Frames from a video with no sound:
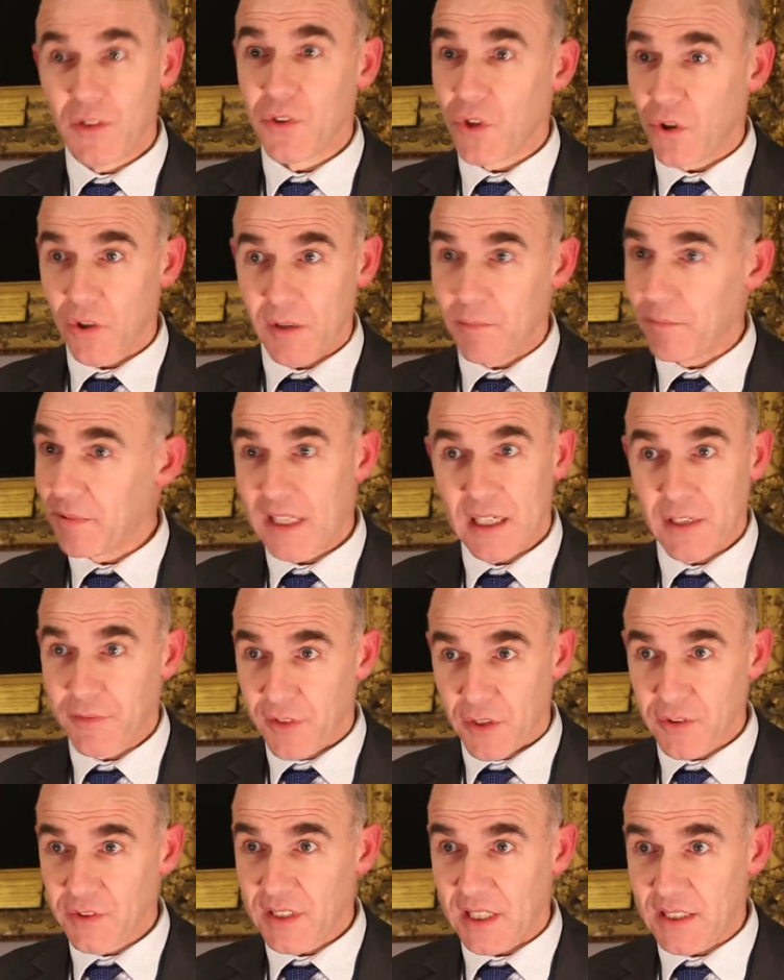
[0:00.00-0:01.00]
not complain of
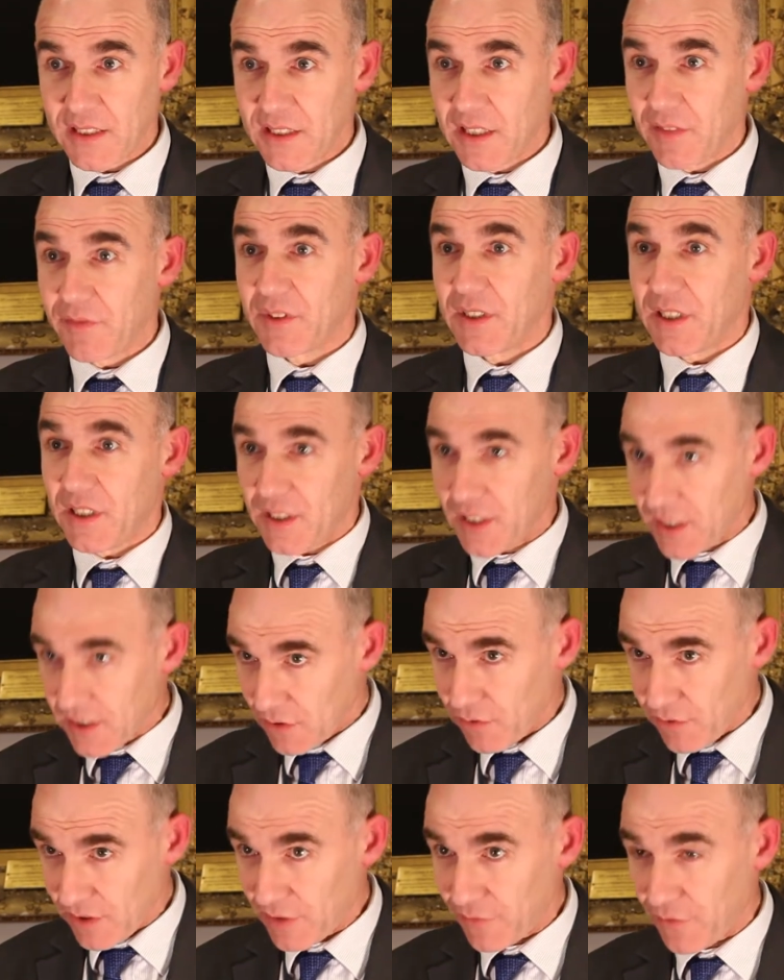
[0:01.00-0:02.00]
photosensitivity,
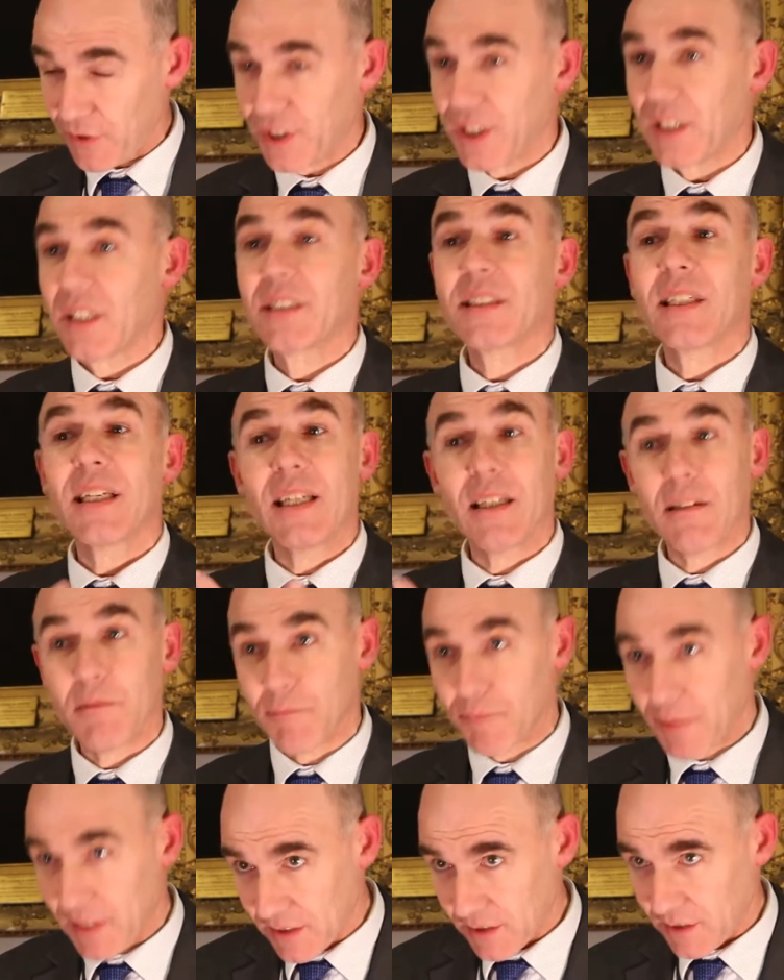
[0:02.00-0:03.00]
just all this fragility
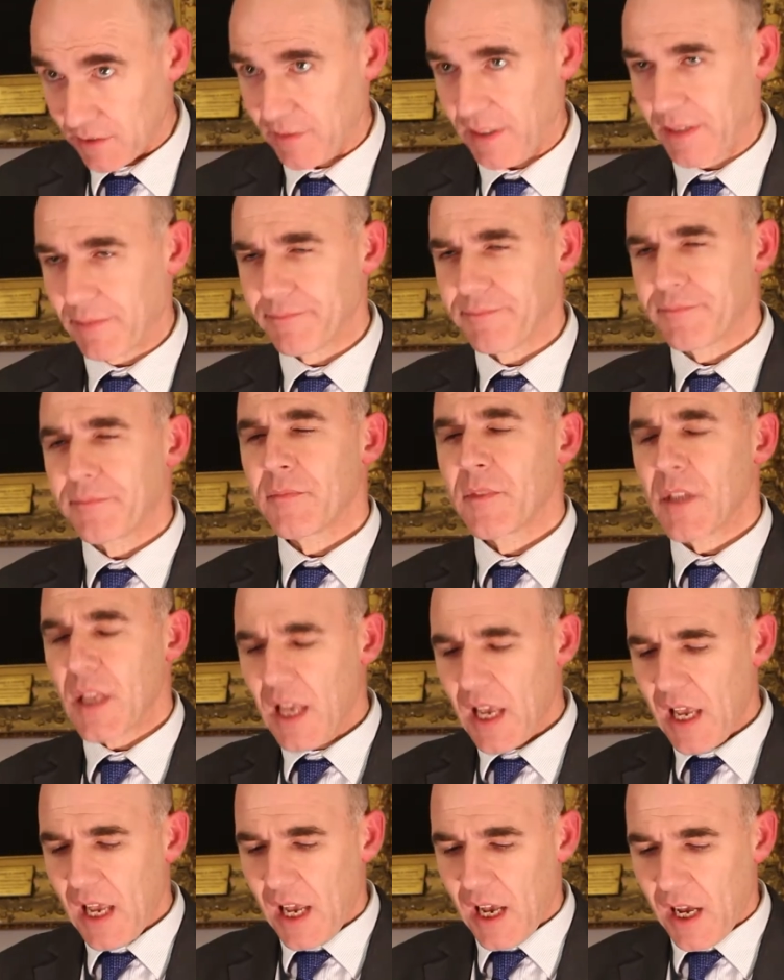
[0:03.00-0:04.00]
and blistering.
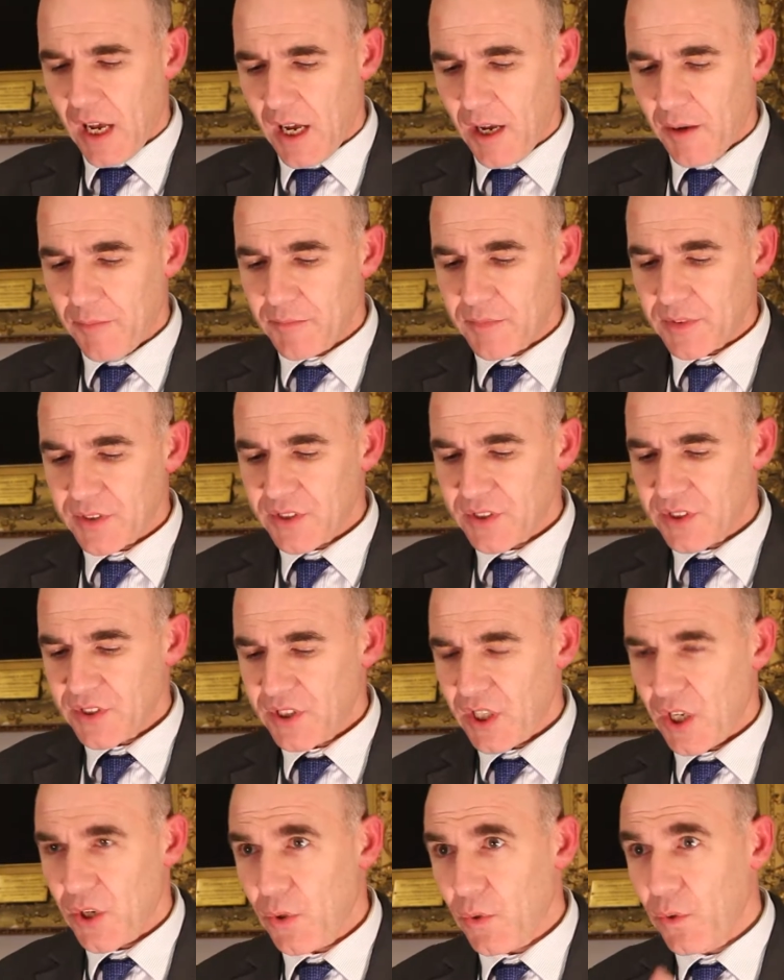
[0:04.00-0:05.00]

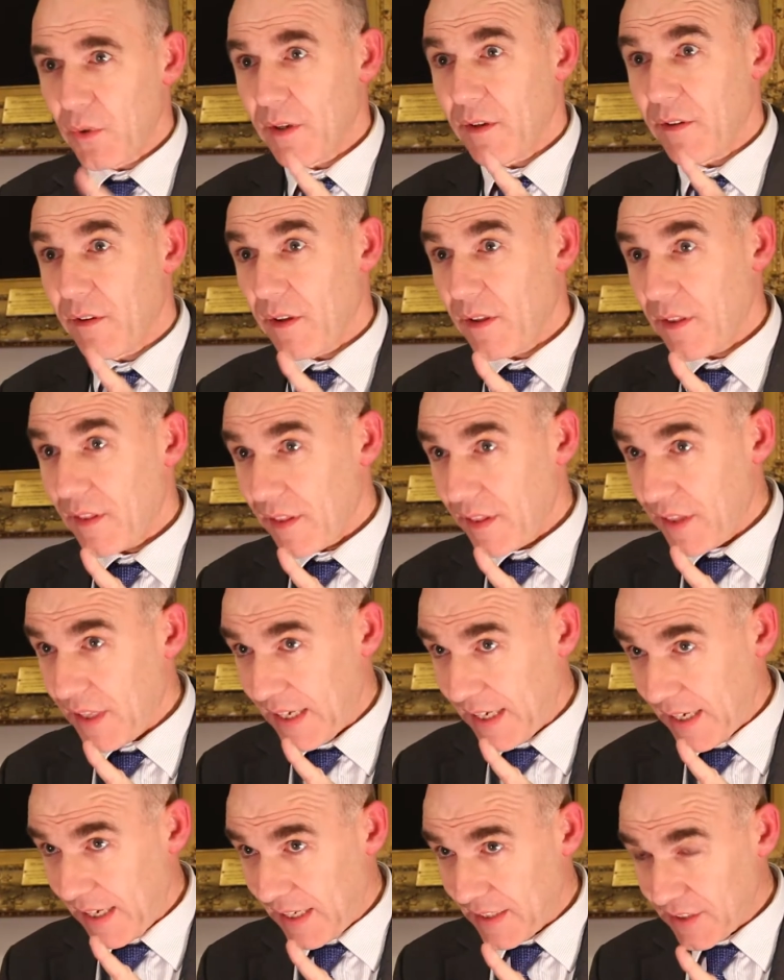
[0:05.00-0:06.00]
So
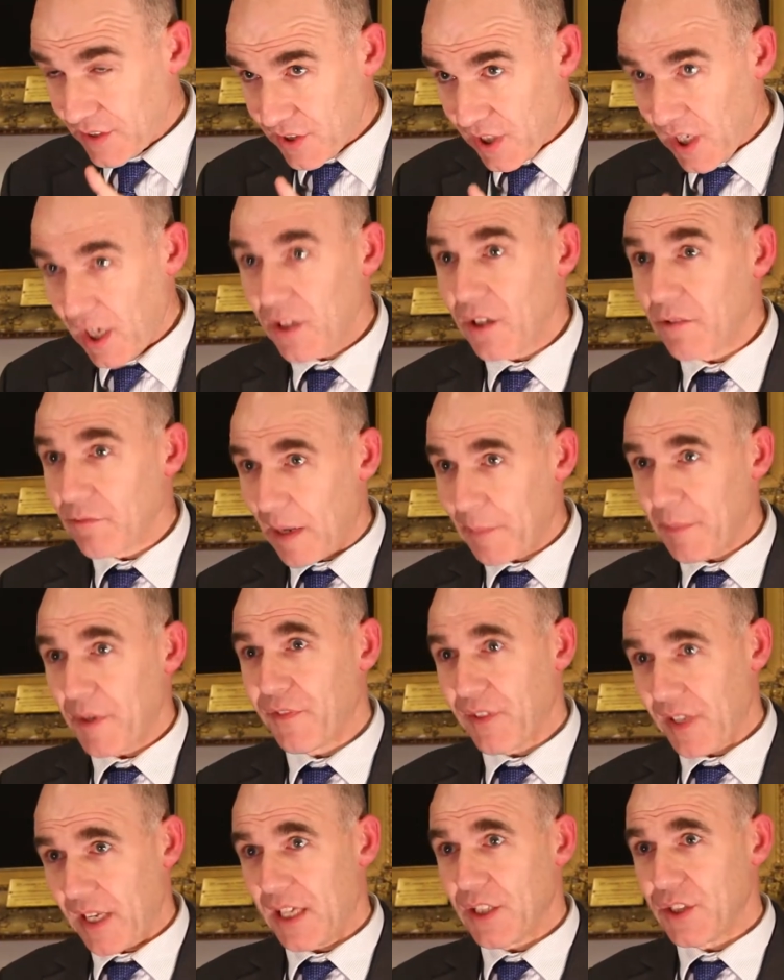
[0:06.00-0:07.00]
the internal
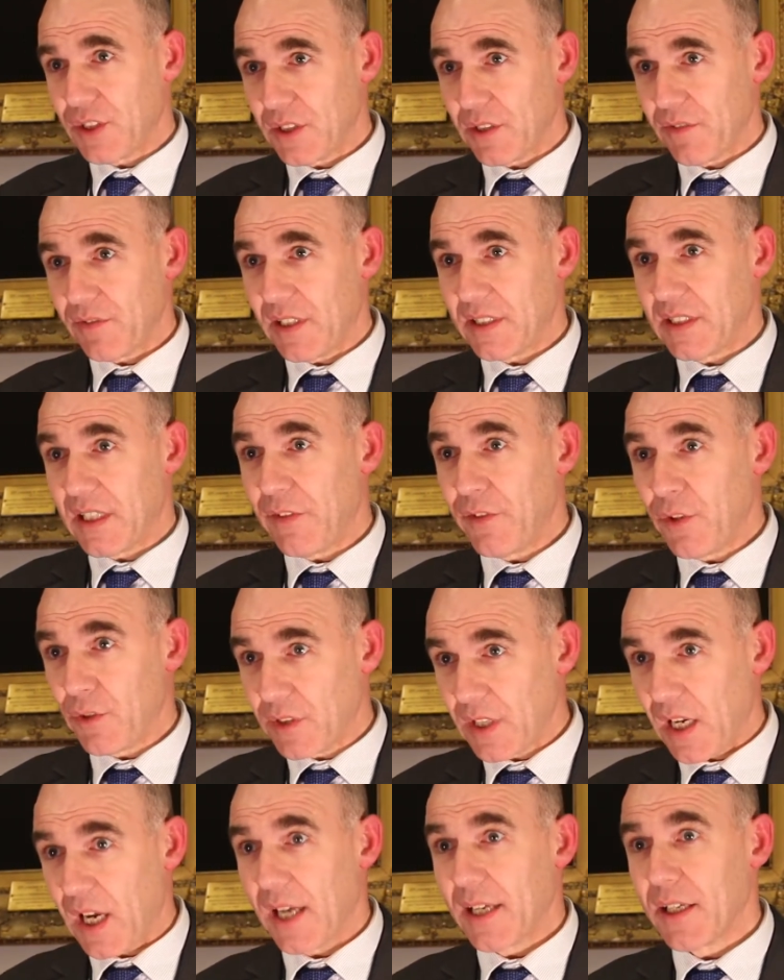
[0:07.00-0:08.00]
ramifications of this, if you
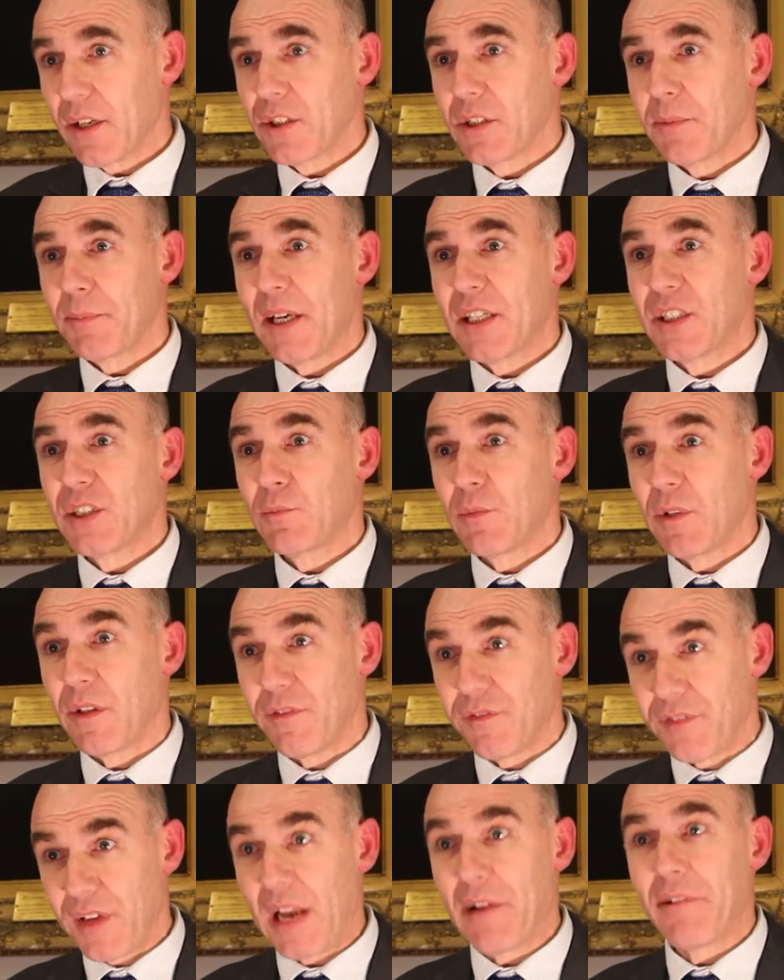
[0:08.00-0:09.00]
diagnose a patient
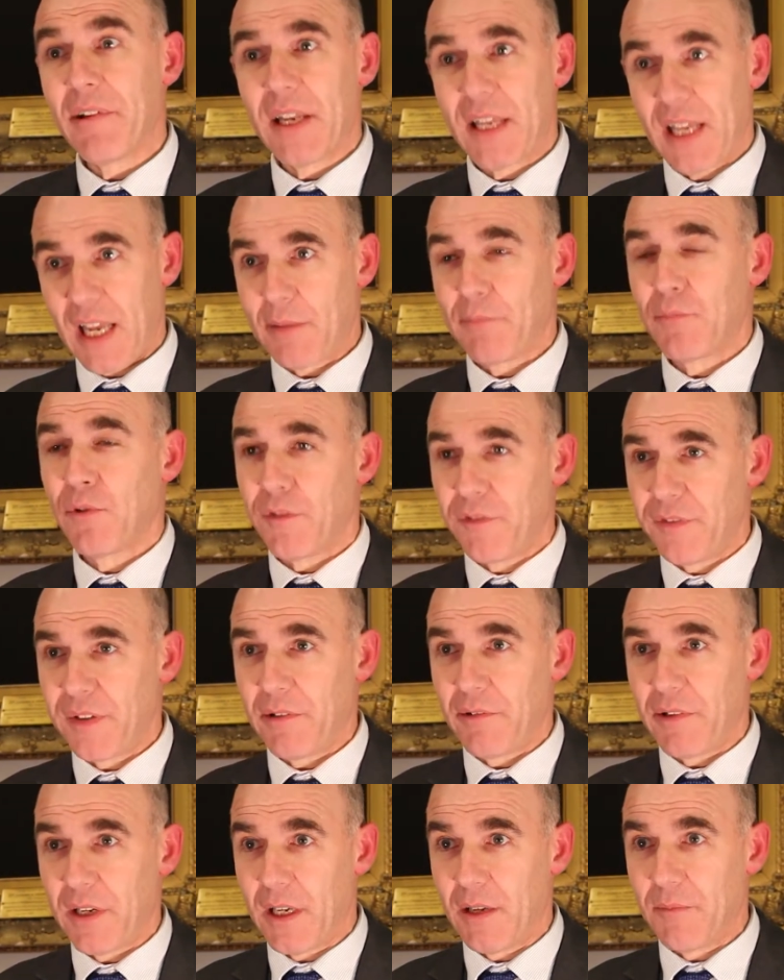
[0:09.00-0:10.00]
with variegate
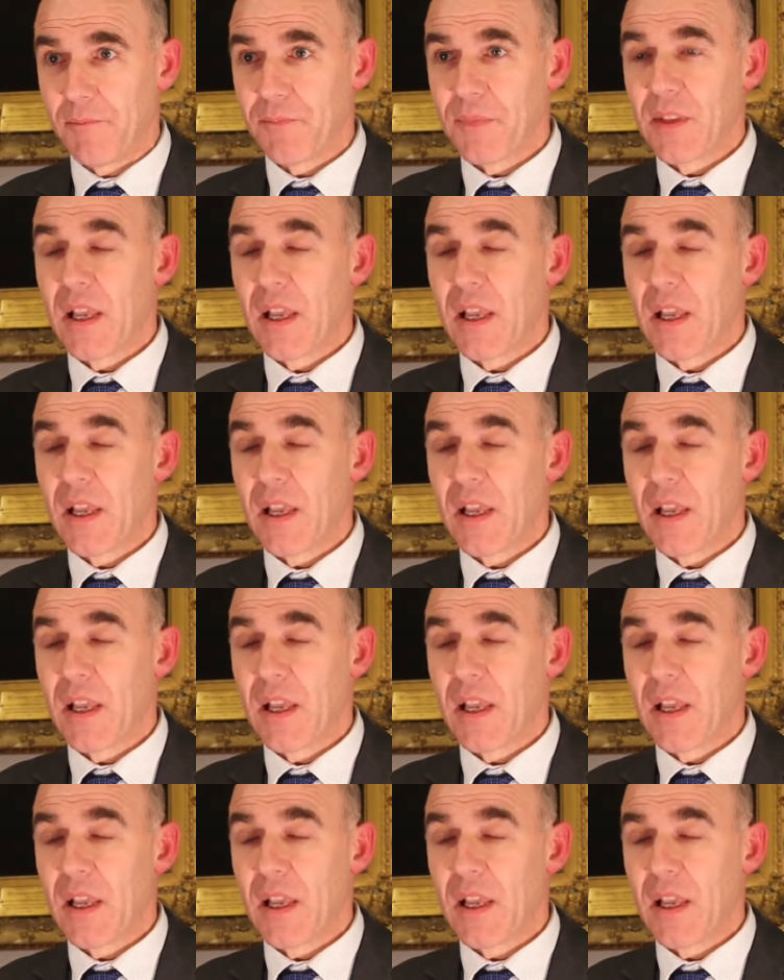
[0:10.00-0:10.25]
porphyria,